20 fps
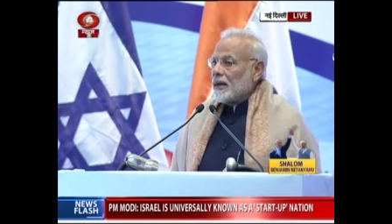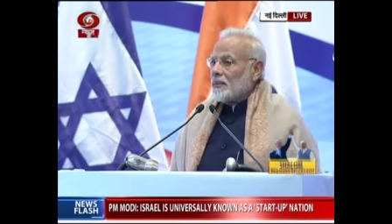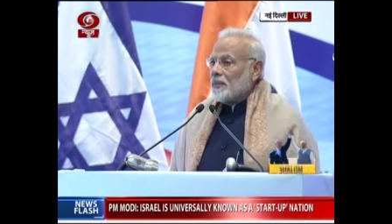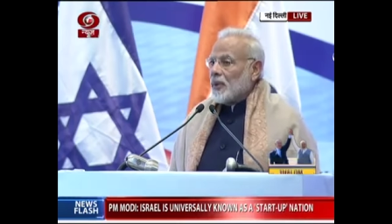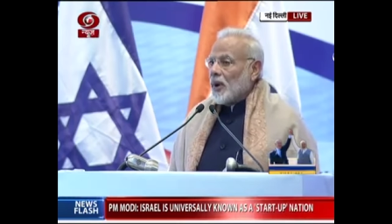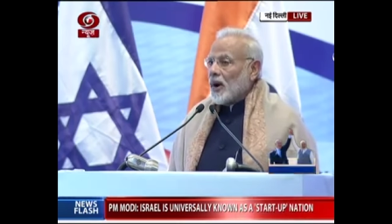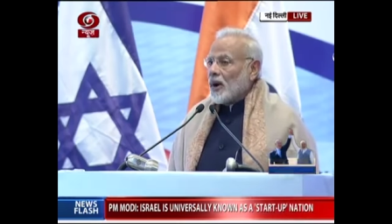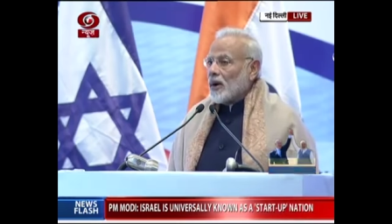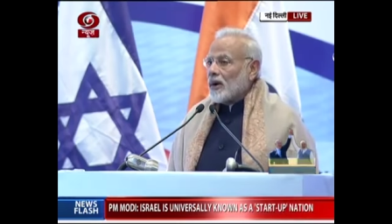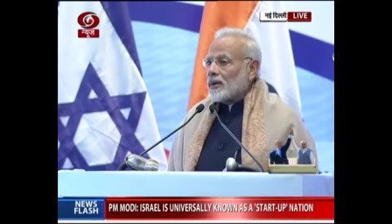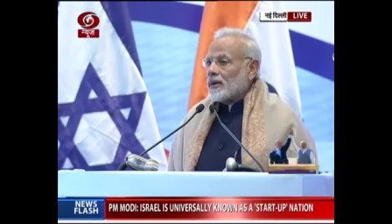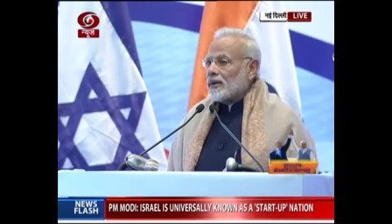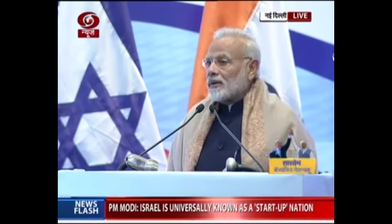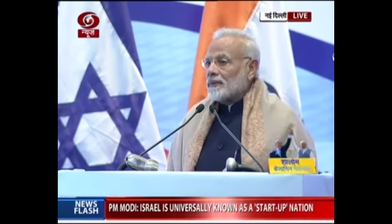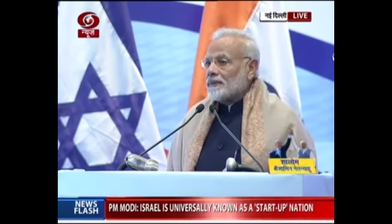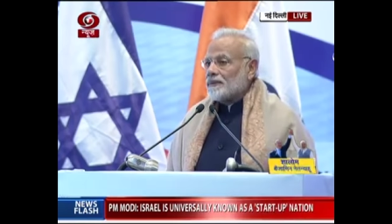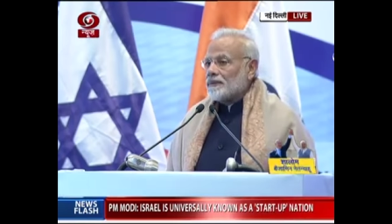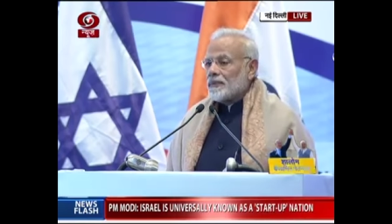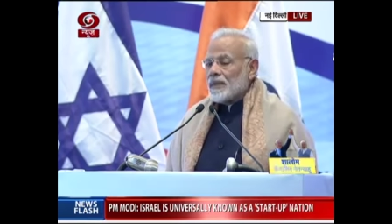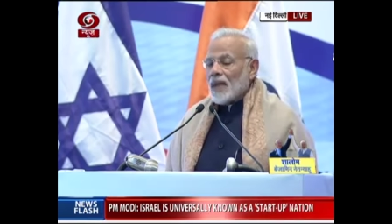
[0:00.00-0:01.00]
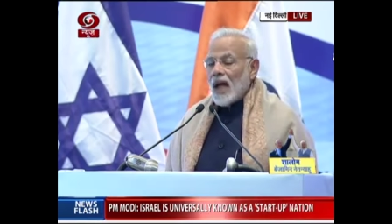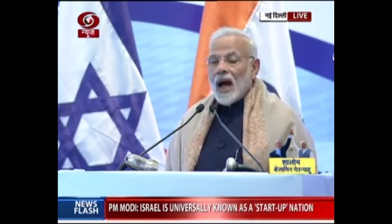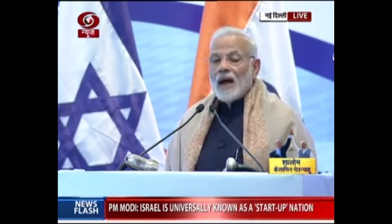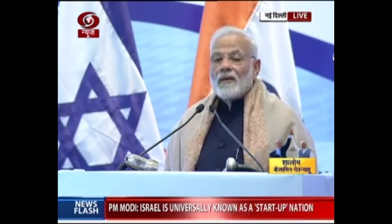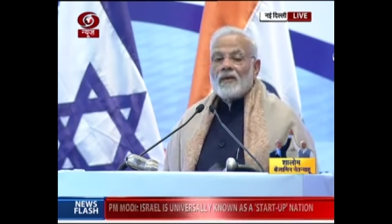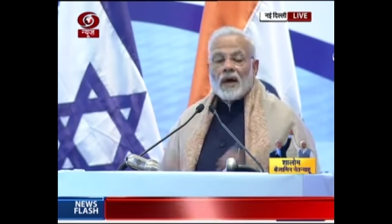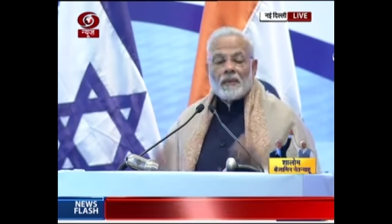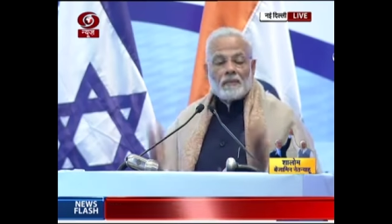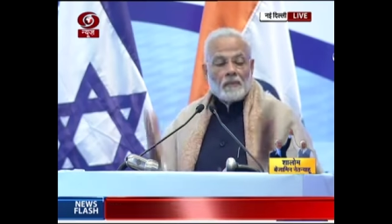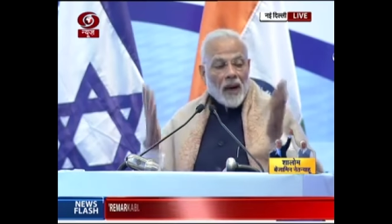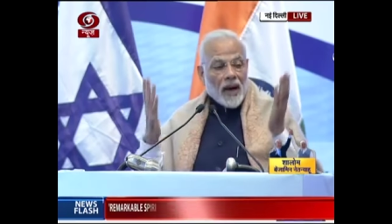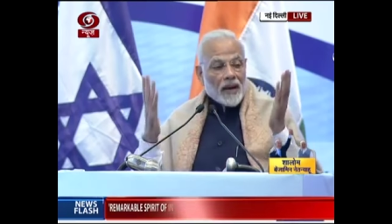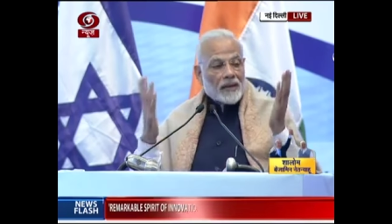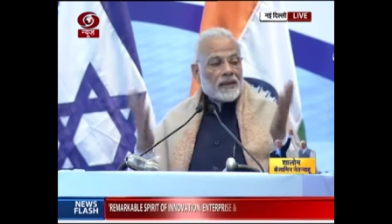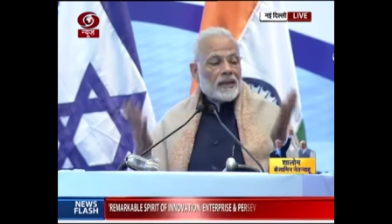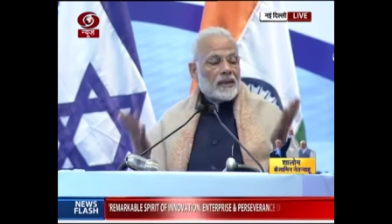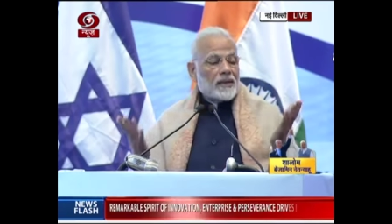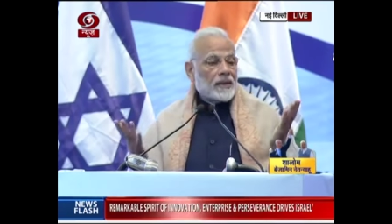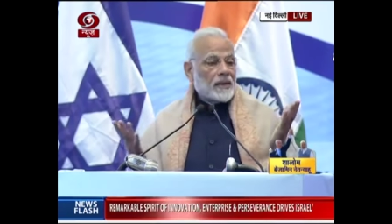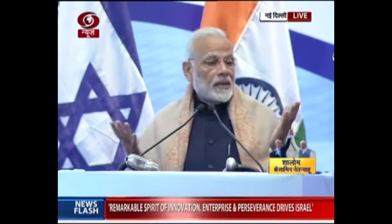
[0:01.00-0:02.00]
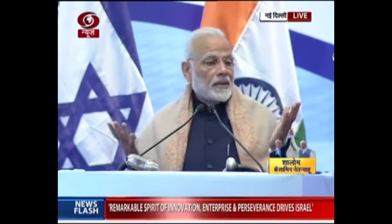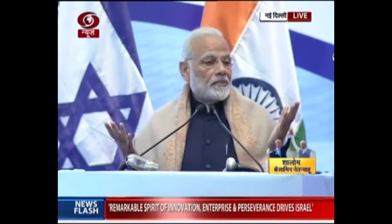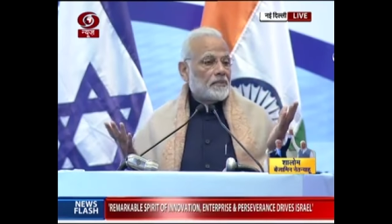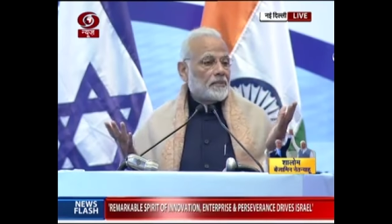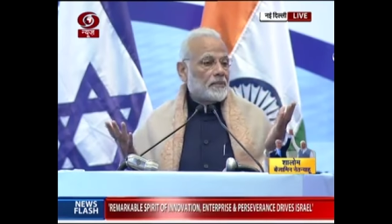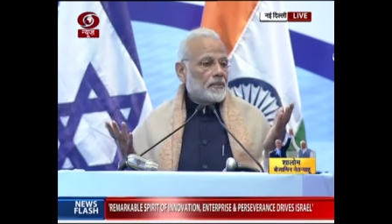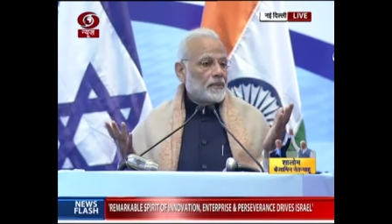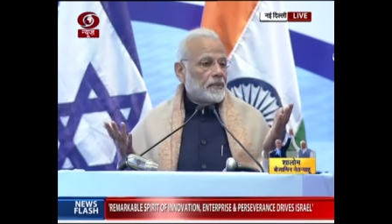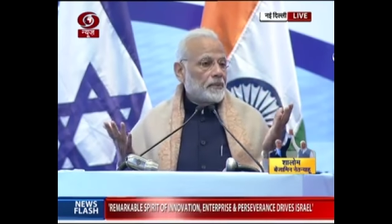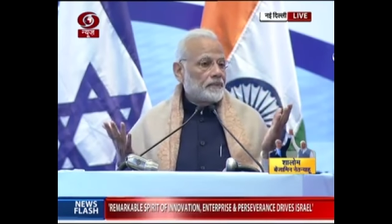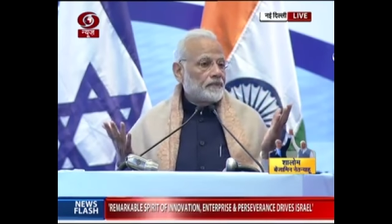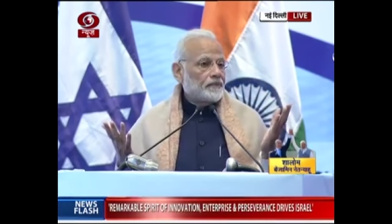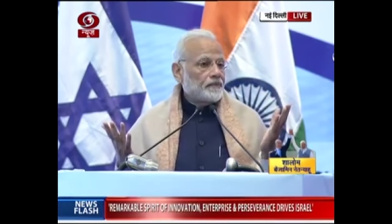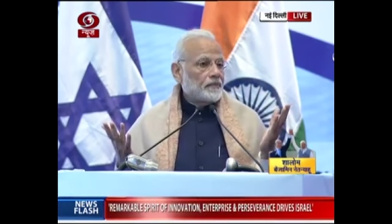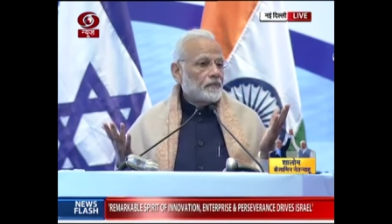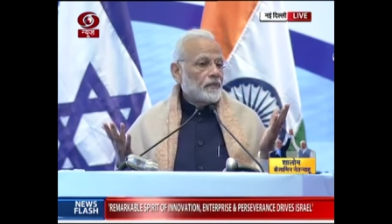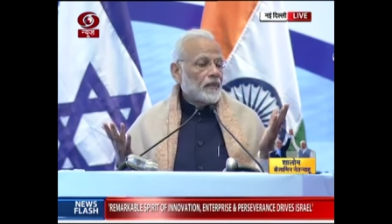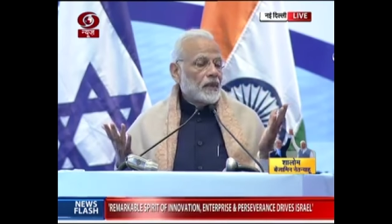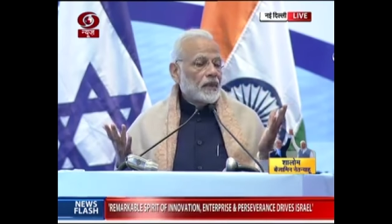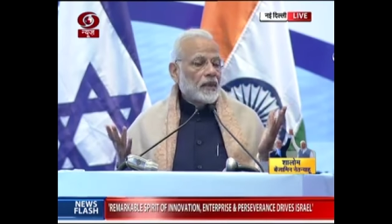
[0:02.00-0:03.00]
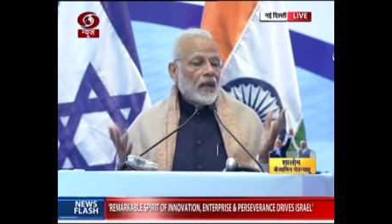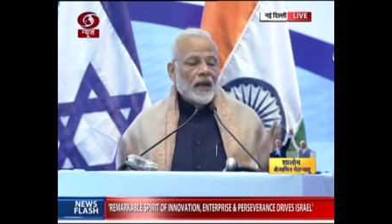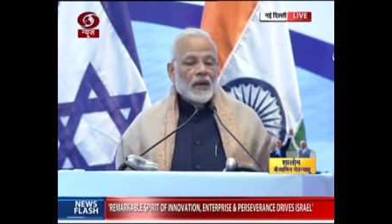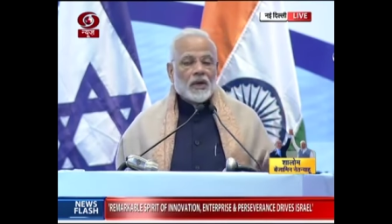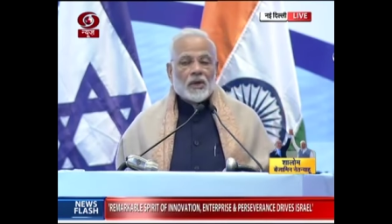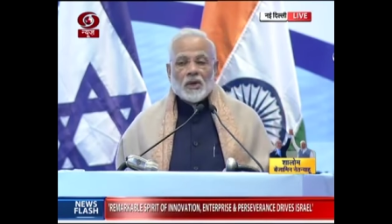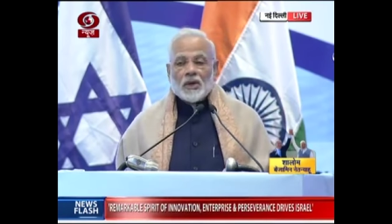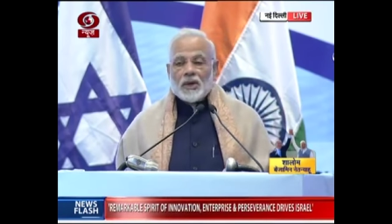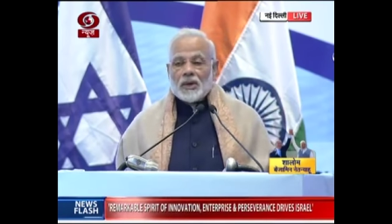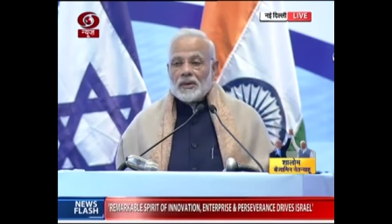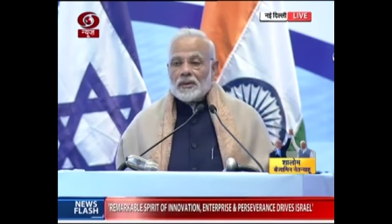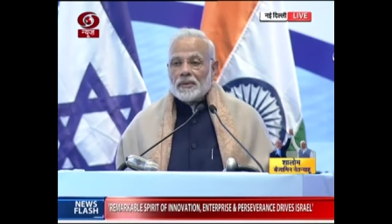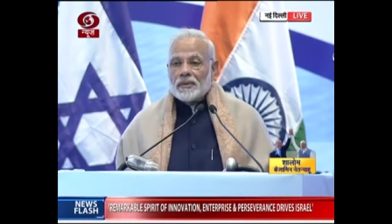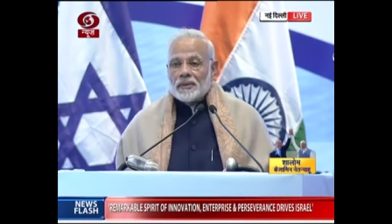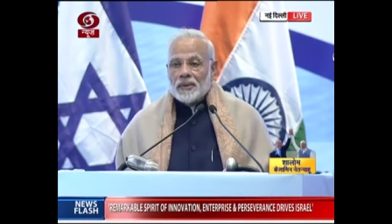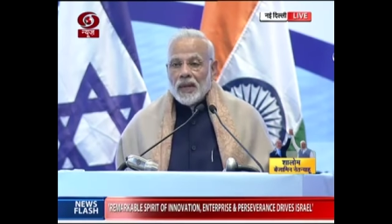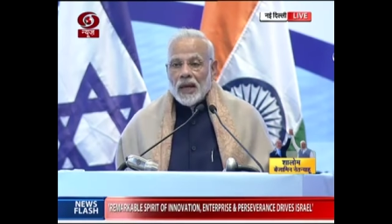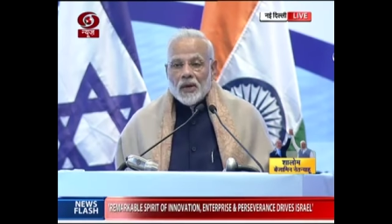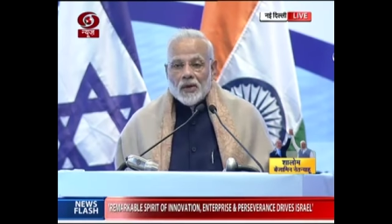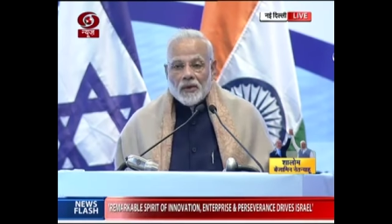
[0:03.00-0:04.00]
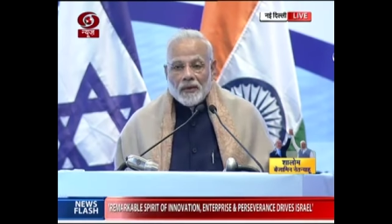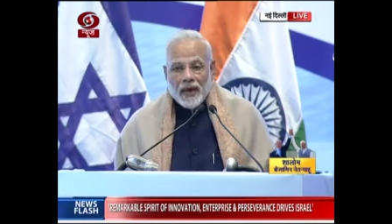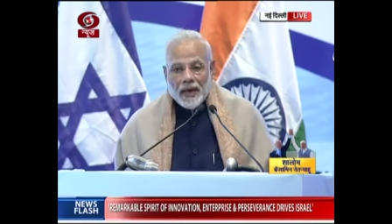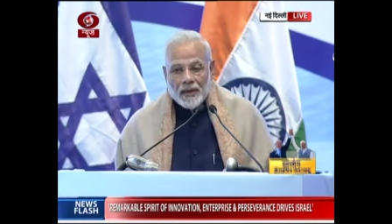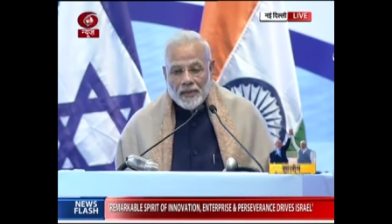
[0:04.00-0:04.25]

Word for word: for our partnership. Thank you. Thank you very